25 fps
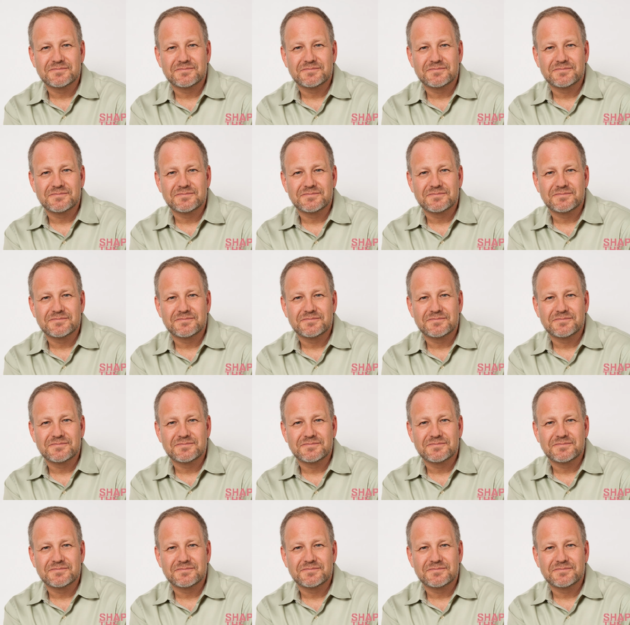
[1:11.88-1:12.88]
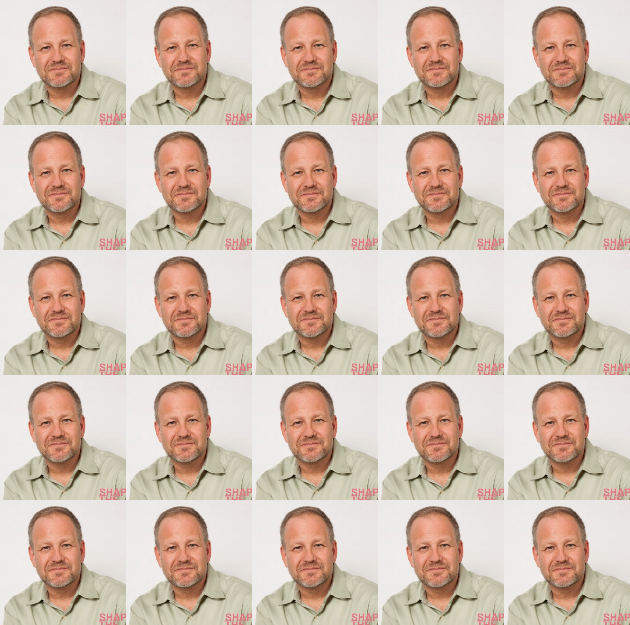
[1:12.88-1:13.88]

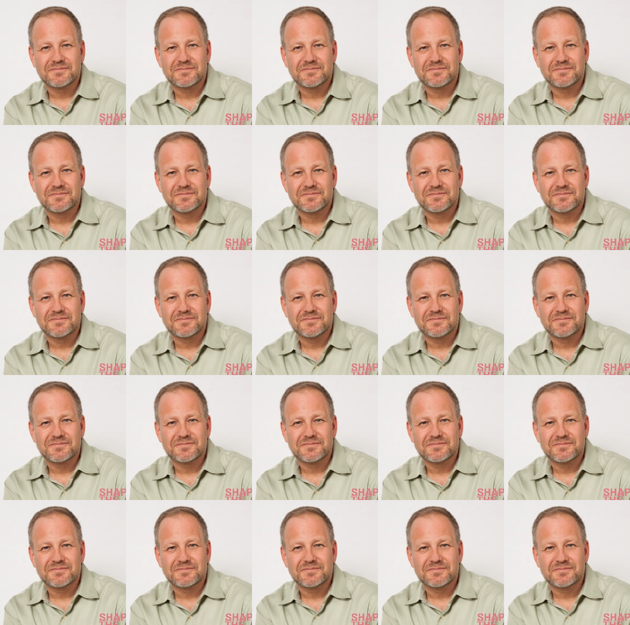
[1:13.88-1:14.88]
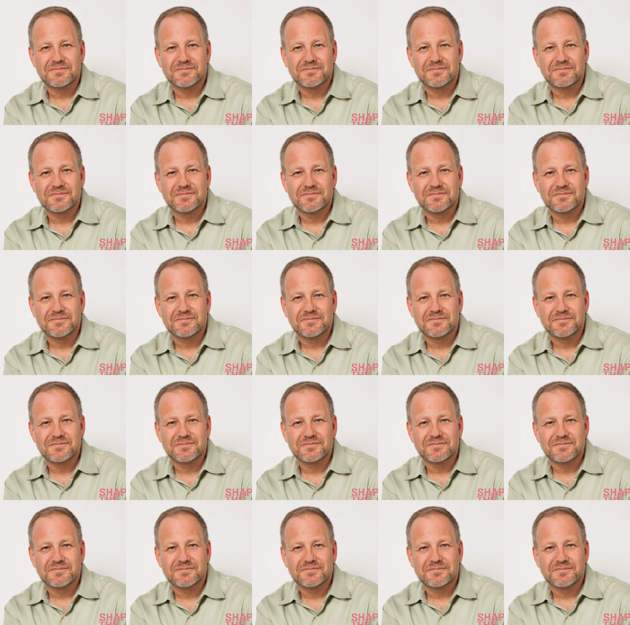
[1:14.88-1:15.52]
(no lip movement)